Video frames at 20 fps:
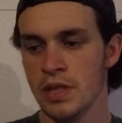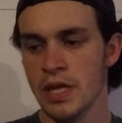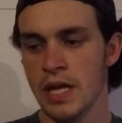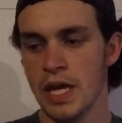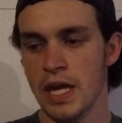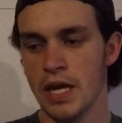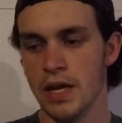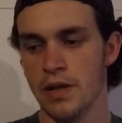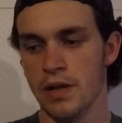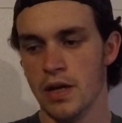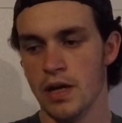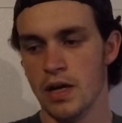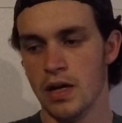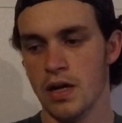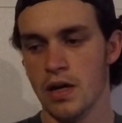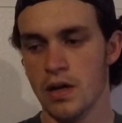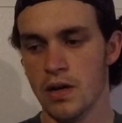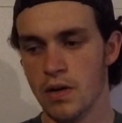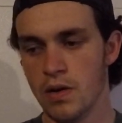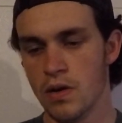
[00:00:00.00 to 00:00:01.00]
And
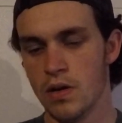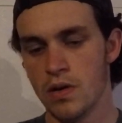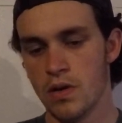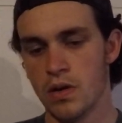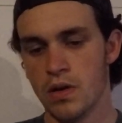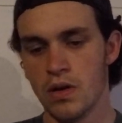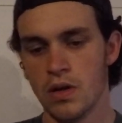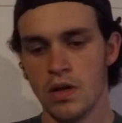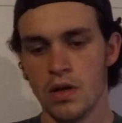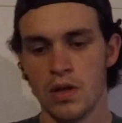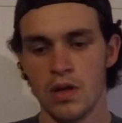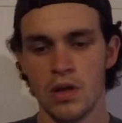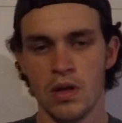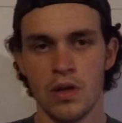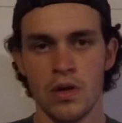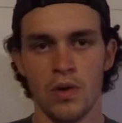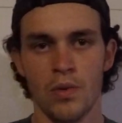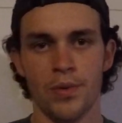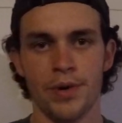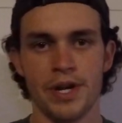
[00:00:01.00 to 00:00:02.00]

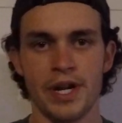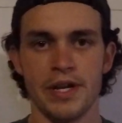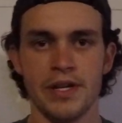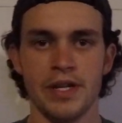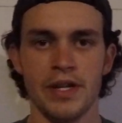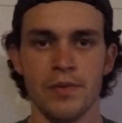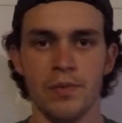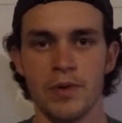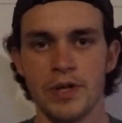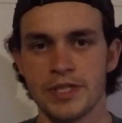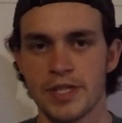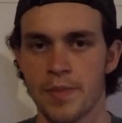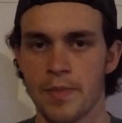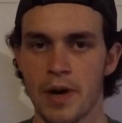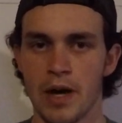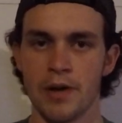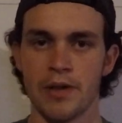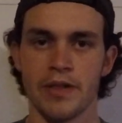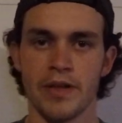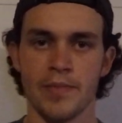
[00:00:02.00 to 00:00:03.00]
what I did was I
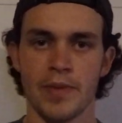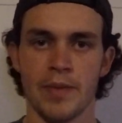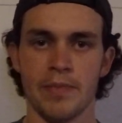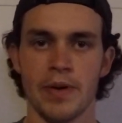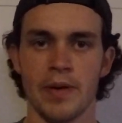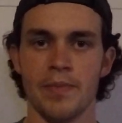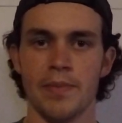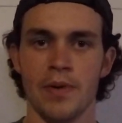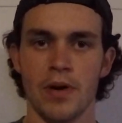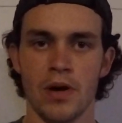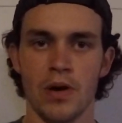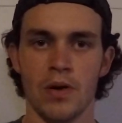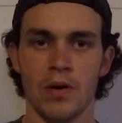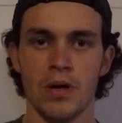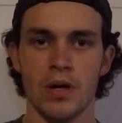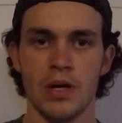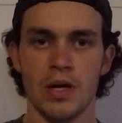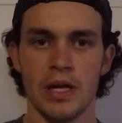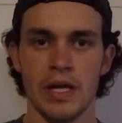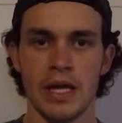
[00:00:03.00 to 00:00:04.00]
mounted them on my bow
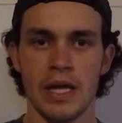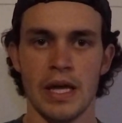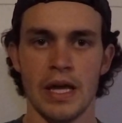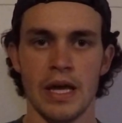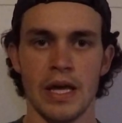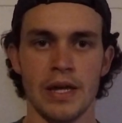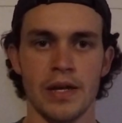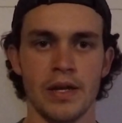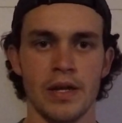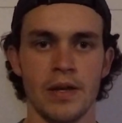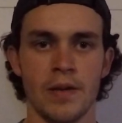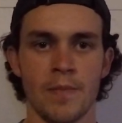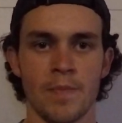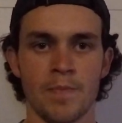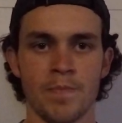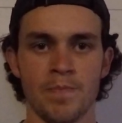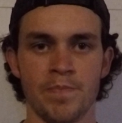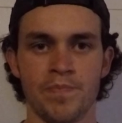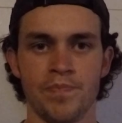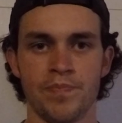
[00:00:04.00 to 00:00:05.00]
and
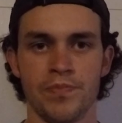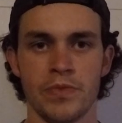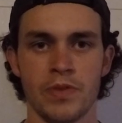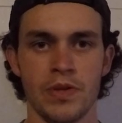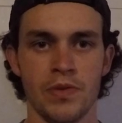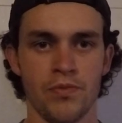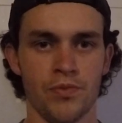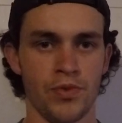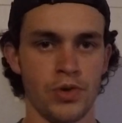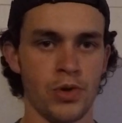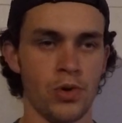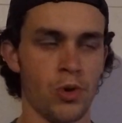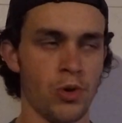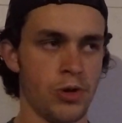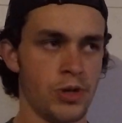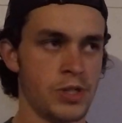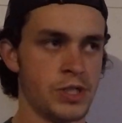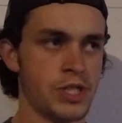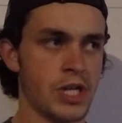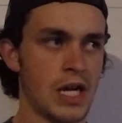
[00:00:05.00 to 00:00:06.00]

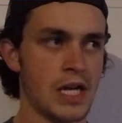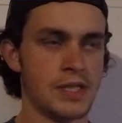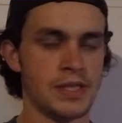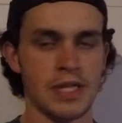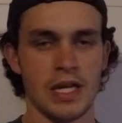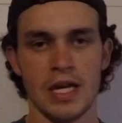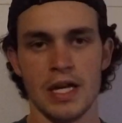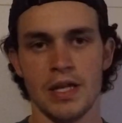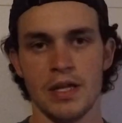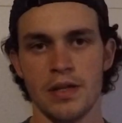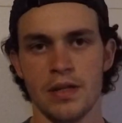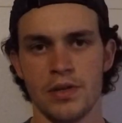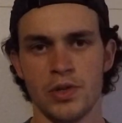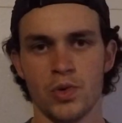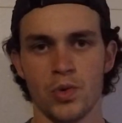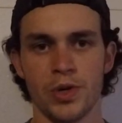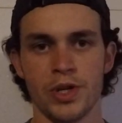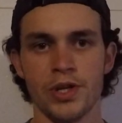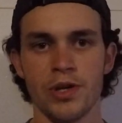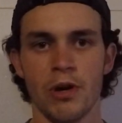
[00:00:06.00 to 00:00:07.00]
recorded shots at
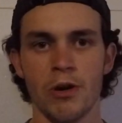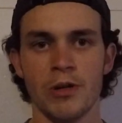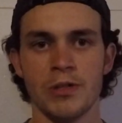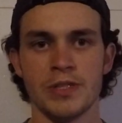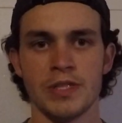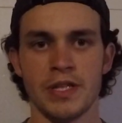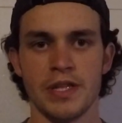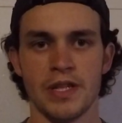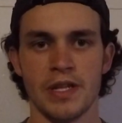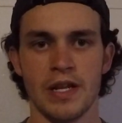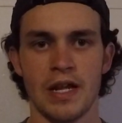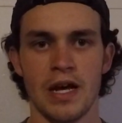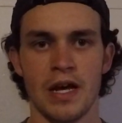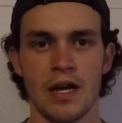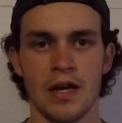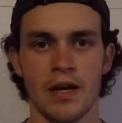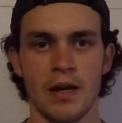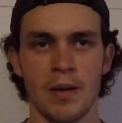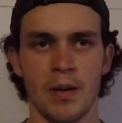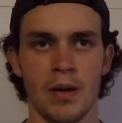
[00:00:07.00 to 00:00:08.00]
20 yards and then
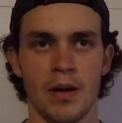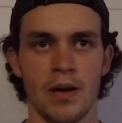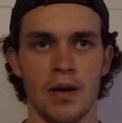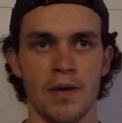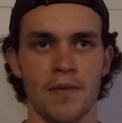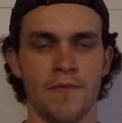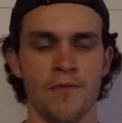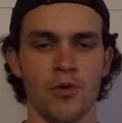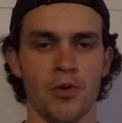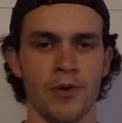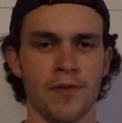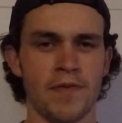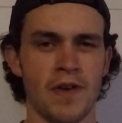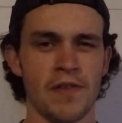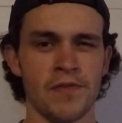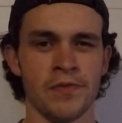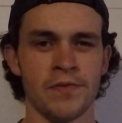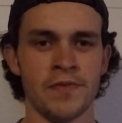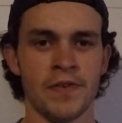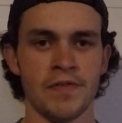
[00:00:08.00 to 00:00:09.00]
at
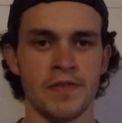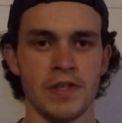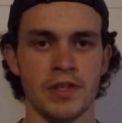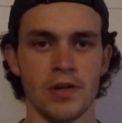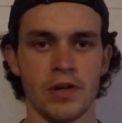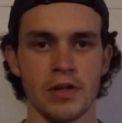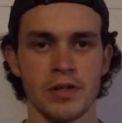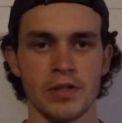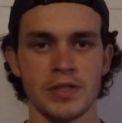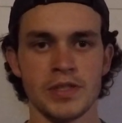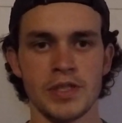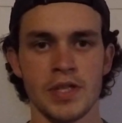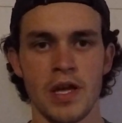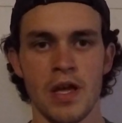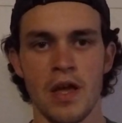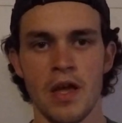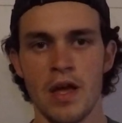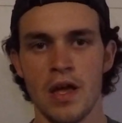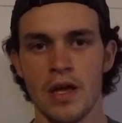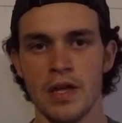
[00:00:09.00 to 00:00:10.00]
45 or 50 yards
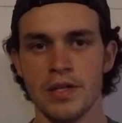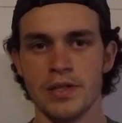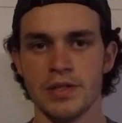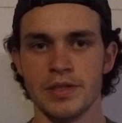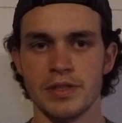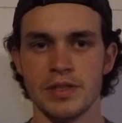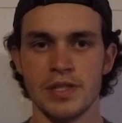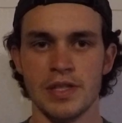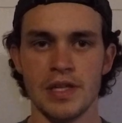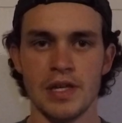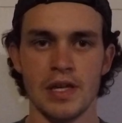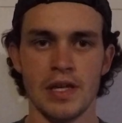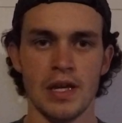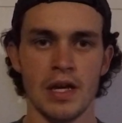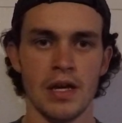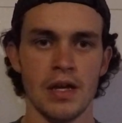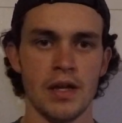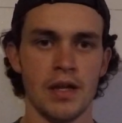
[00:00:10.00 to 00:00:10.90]
to see